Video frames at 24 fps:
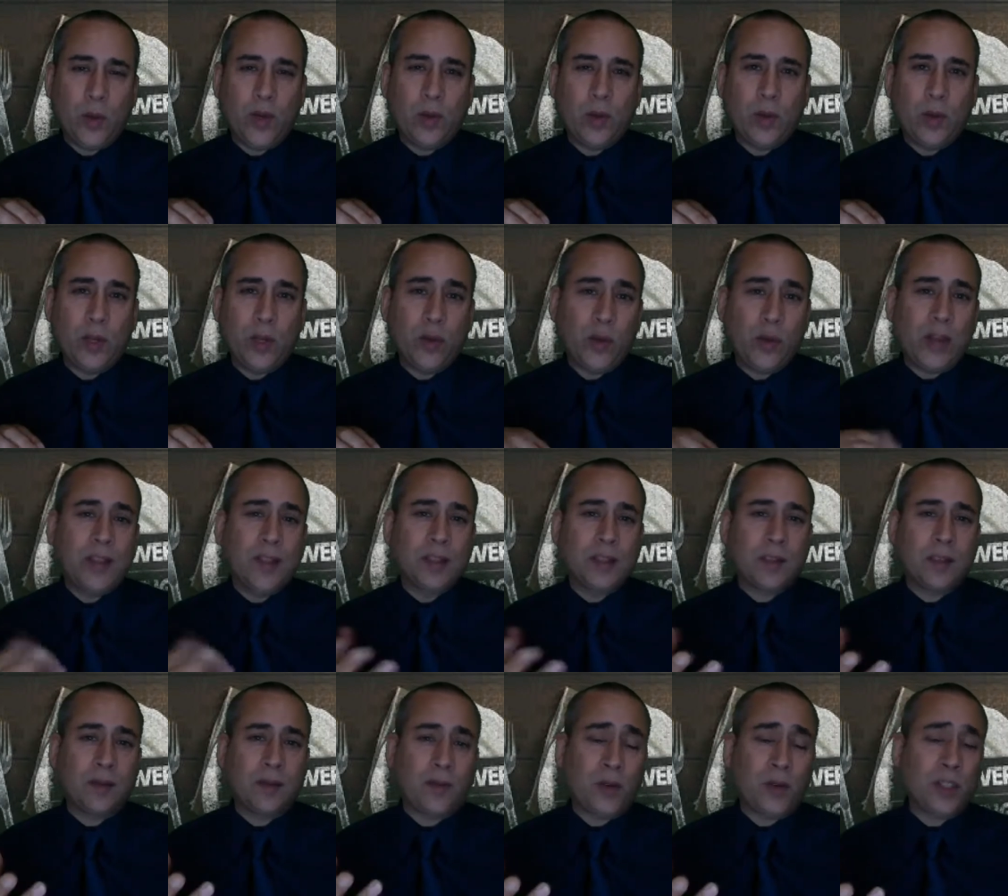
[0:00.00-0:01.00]
when you read
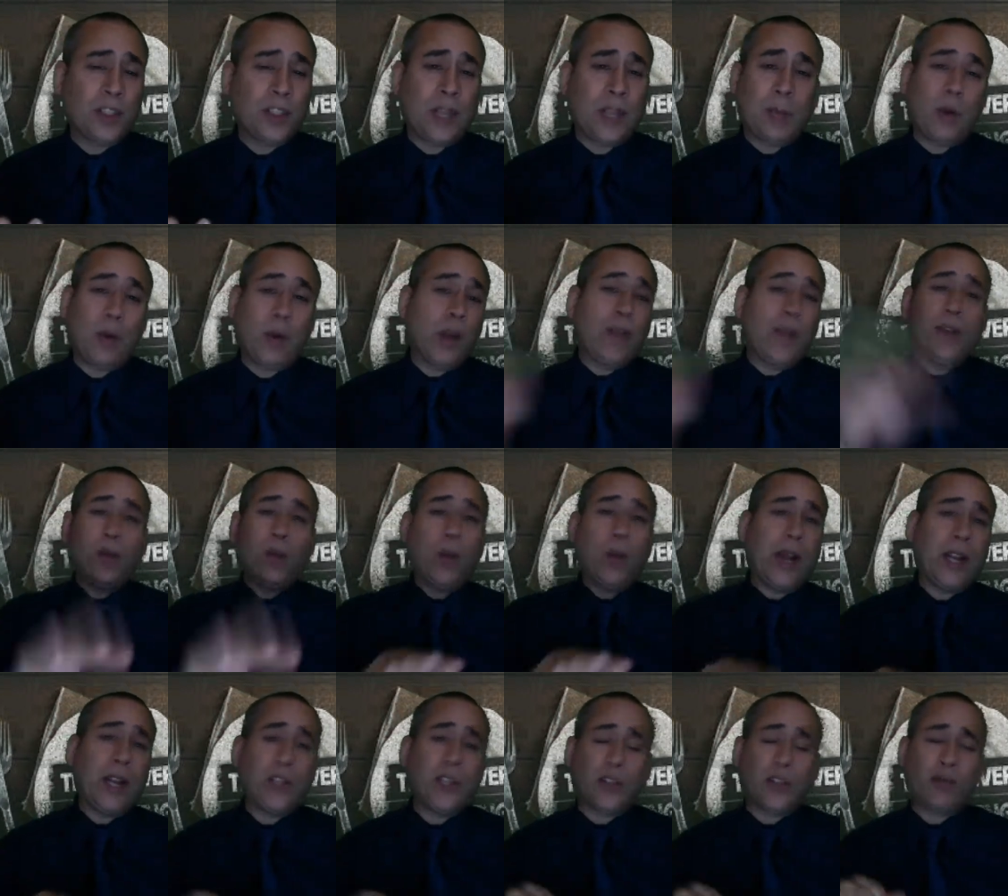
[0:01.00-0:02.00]
this the first time or even when
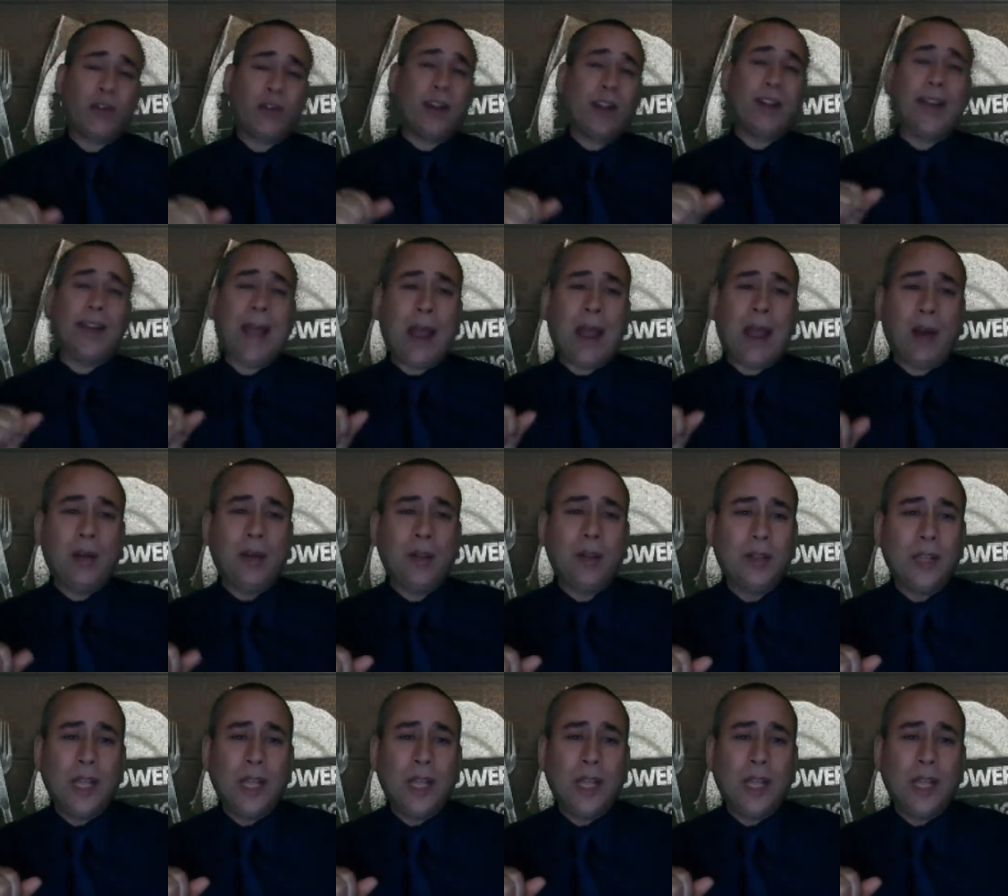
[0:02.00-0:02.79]
I just read it now.